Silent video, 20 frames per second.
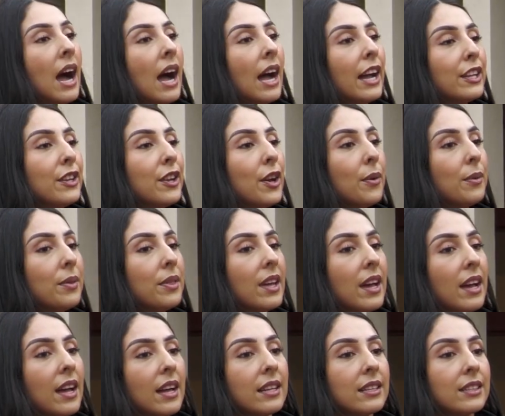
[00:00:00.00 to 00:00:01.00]
I know
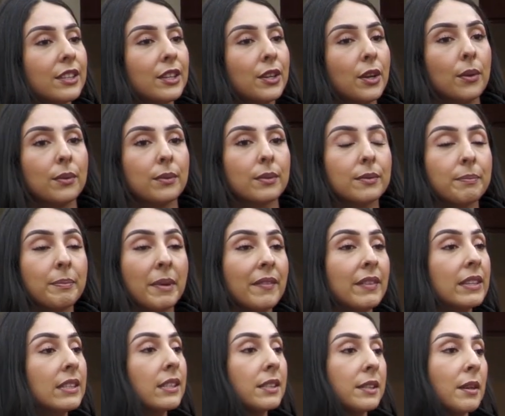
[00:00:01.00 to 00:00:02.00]
that, you know,
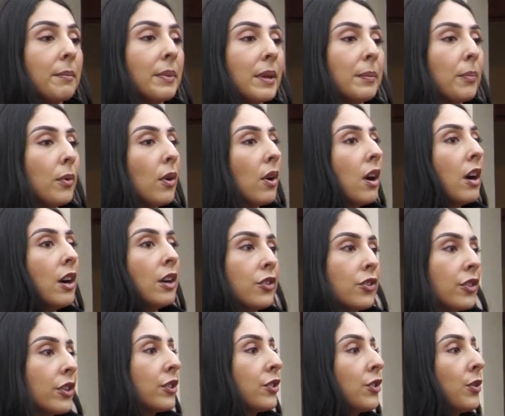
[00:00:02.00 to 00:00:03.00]
maybe to some people
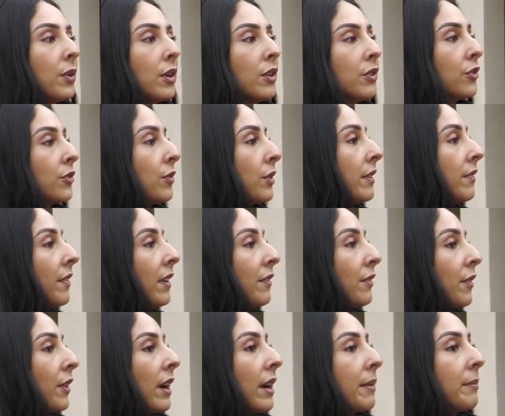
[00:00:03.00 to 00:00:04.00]
100 to 125
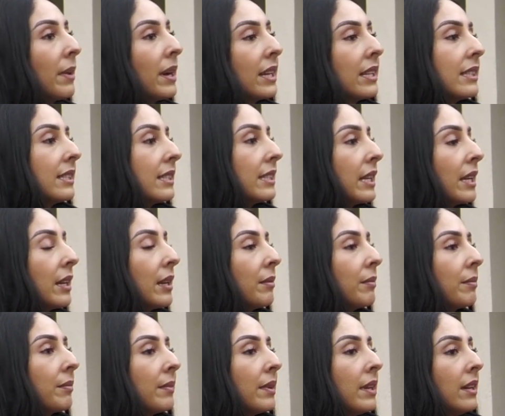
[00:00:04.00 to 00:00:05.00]
grand might
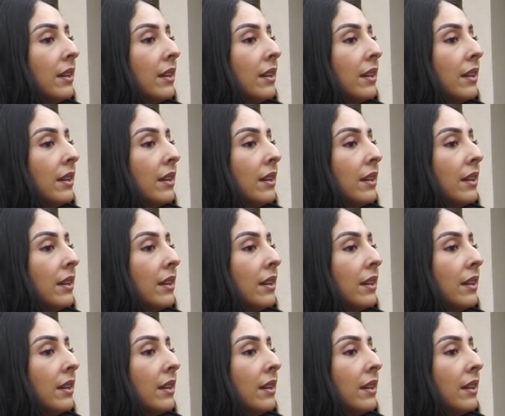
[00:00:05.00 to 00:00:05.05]
seem